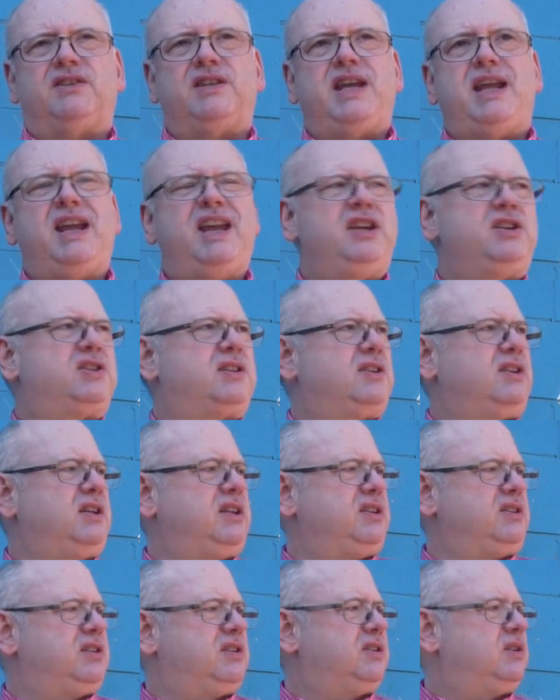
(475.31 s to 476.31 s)
The
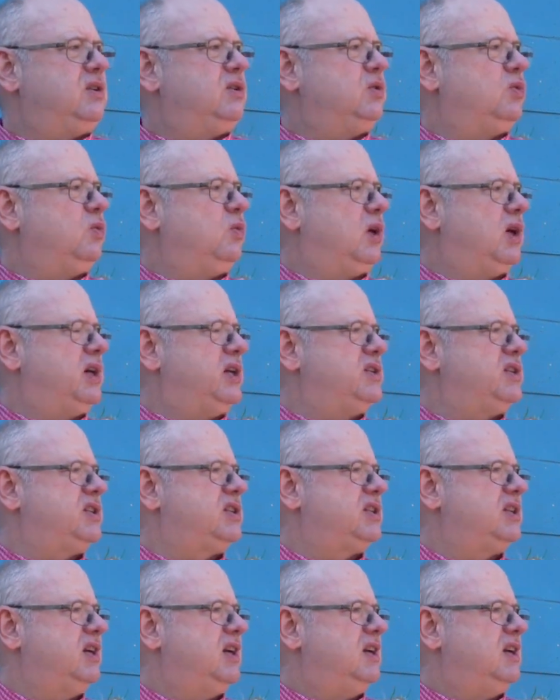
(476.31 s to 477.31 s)
Eastland was
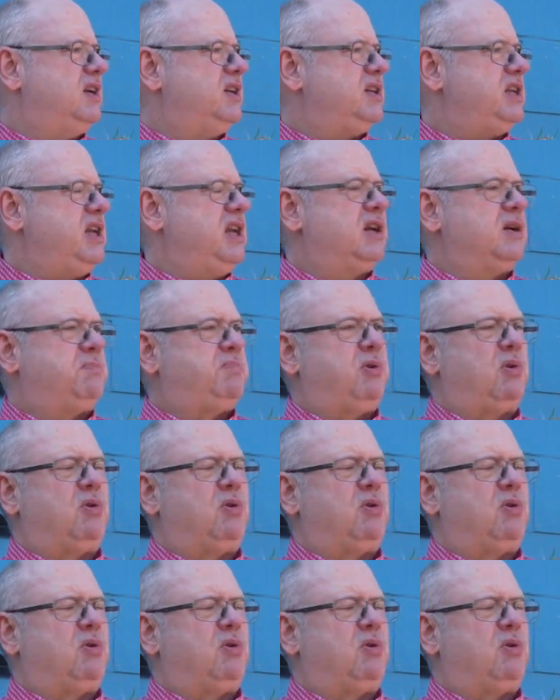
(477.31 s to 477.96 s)
in a